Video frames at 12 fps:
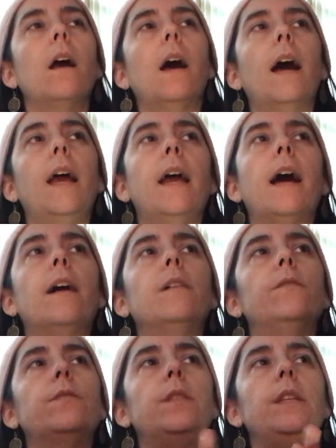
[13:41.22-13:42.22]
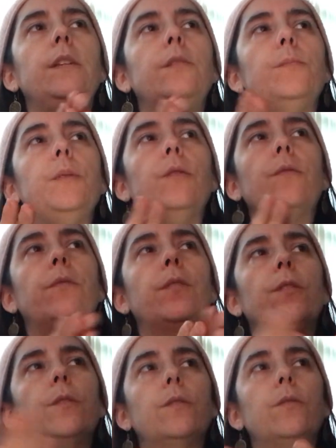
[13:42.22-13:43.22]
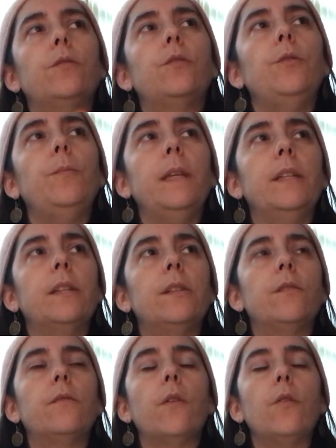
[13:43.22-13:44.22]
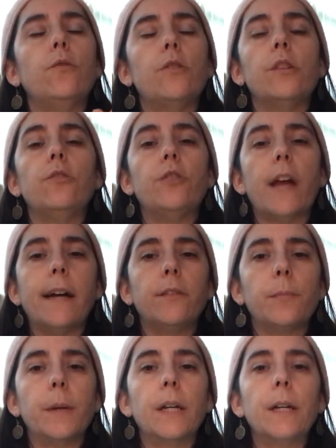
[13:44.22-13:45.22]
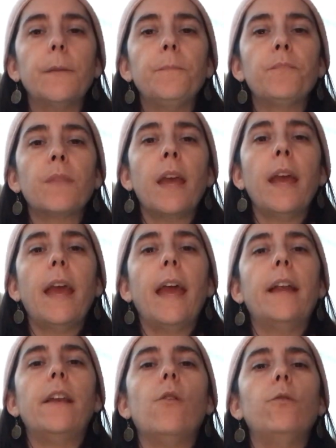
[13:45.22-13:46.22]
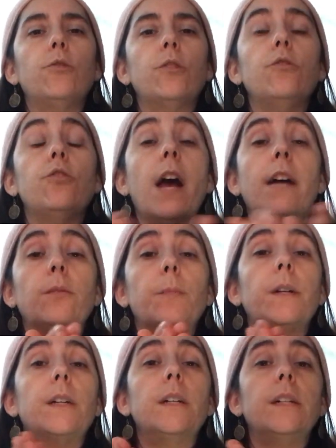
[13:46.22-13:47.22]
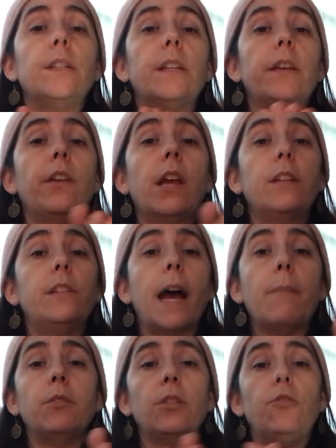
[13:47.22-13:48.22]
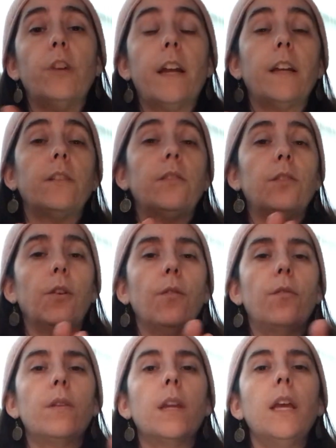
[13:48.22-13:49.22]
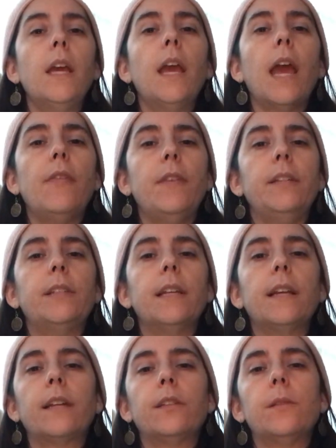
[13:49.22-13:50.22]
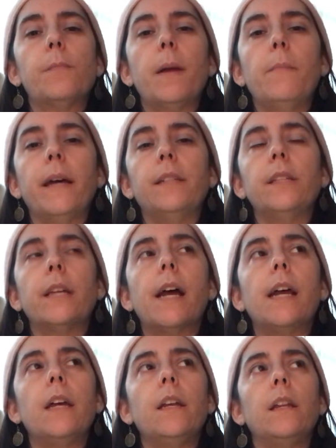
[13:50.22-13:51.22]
I have these beautiful 2 pieces of ocean jasper, and ocean jasper is an adaptogenic stone, and they sit next to my bedside.